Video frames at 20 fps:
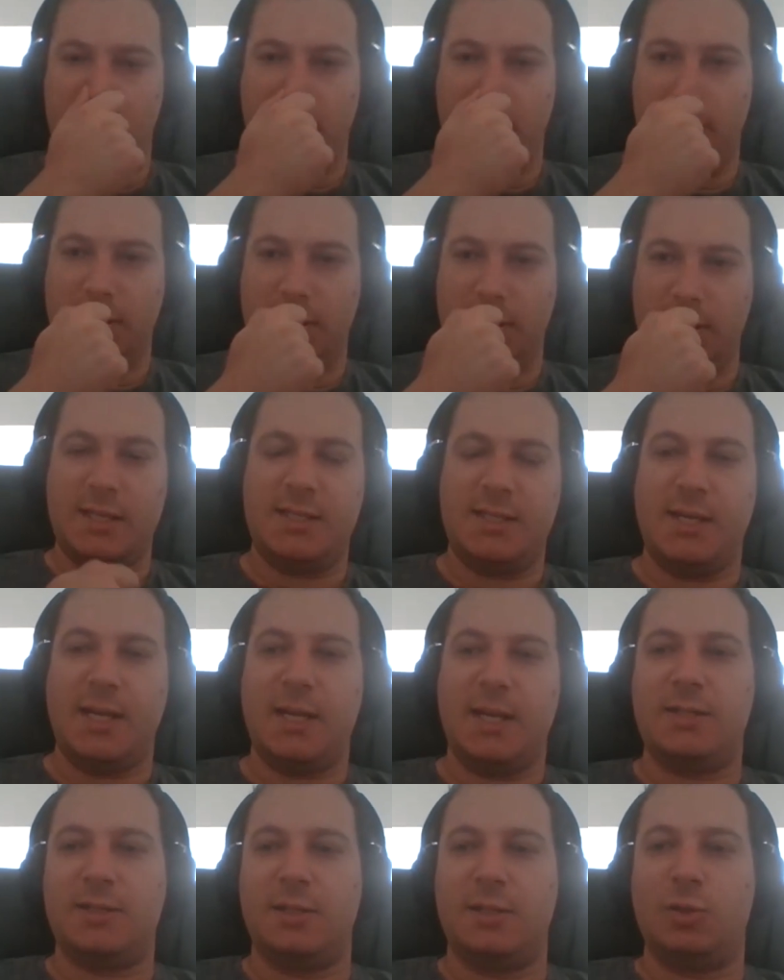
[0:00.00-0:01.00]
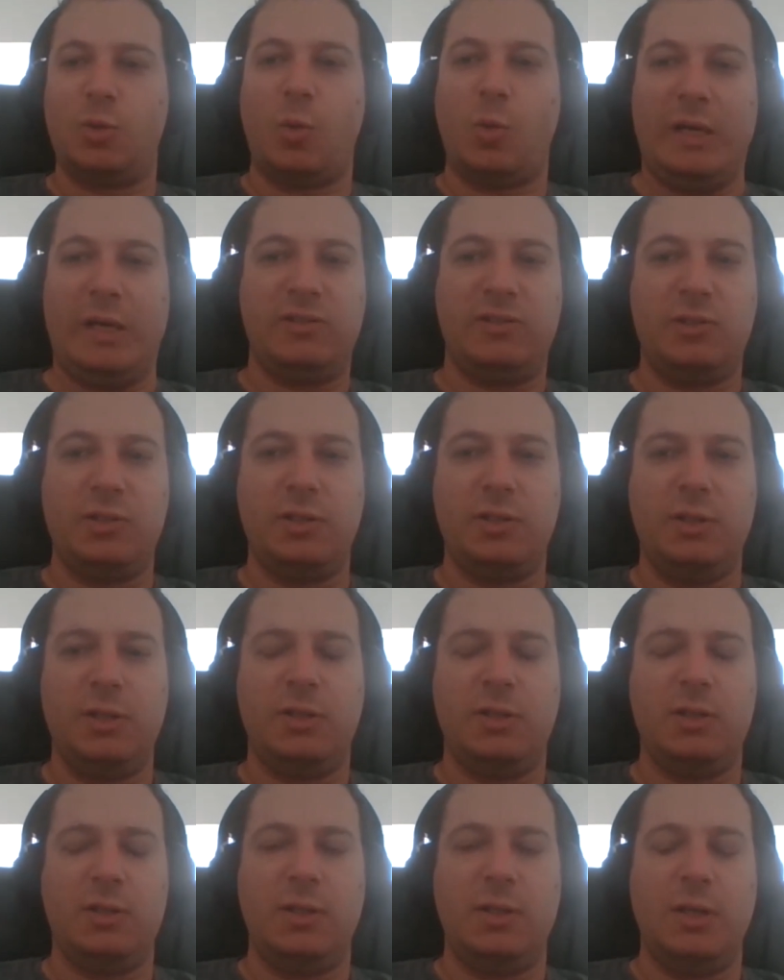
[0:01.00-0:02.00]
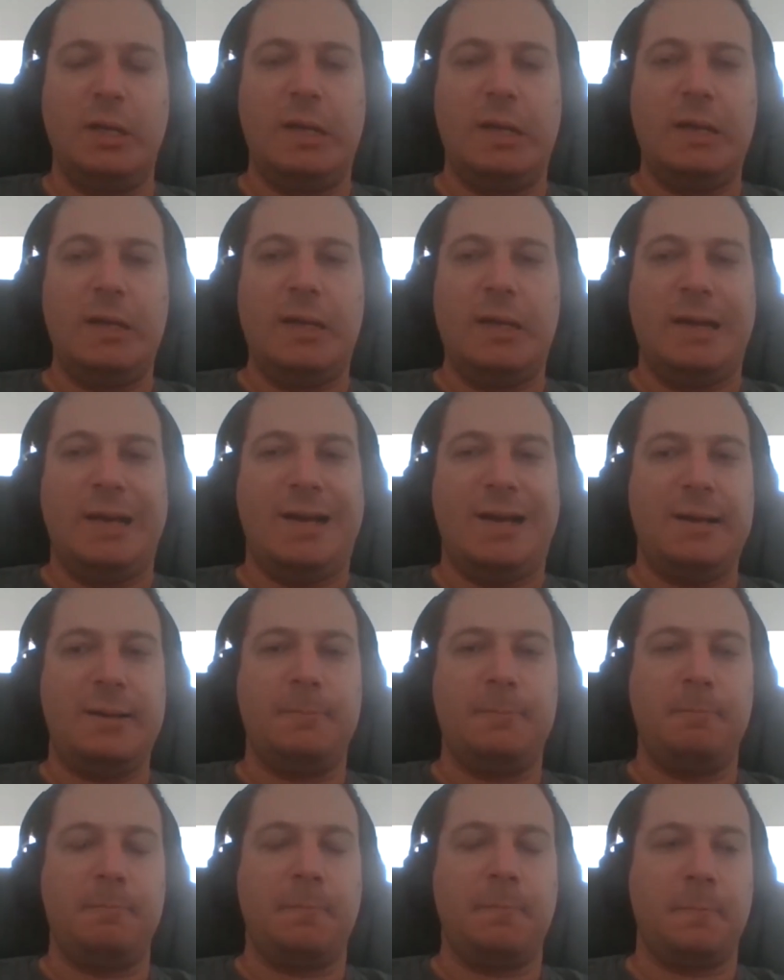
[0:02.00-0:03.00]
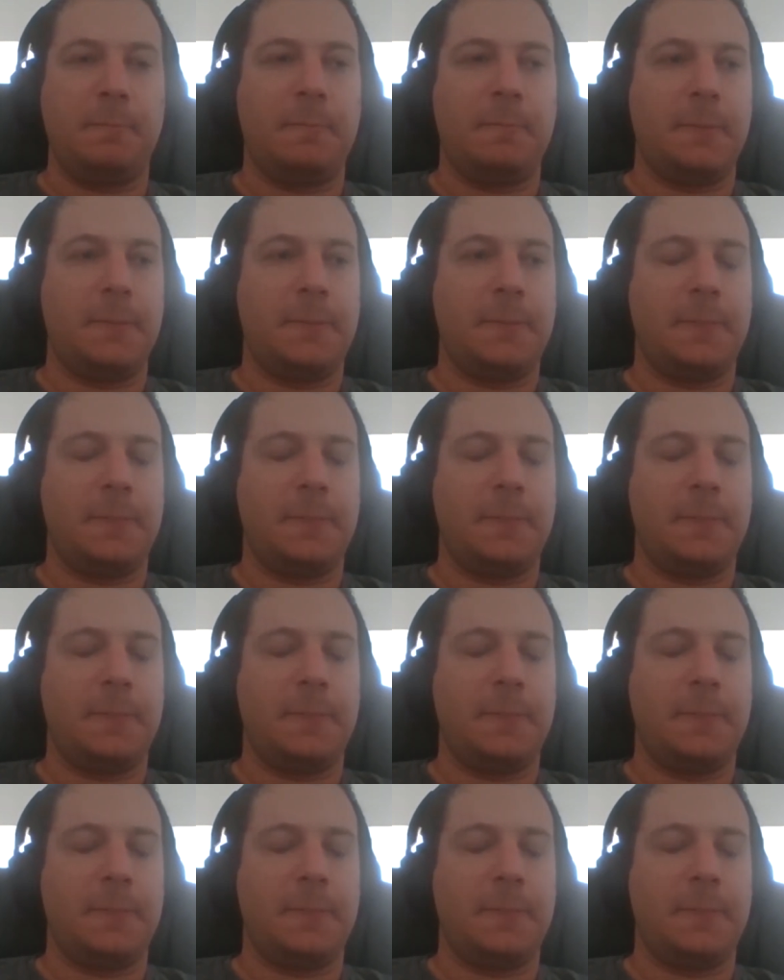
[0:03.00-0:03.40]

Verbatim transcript: that's, a, that's an excellent question um,